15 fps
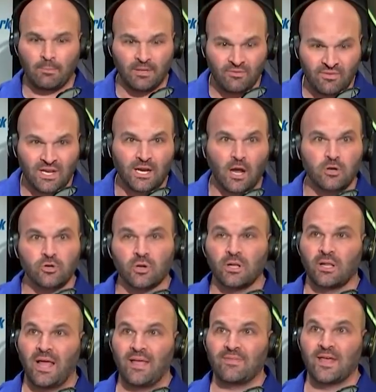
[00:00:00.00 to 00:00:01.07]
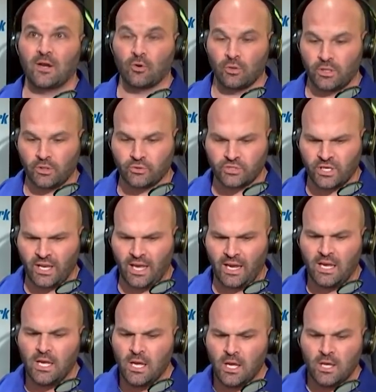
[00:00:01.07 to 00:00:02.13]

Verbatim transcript: I believe Nick Underhill had that earlier today.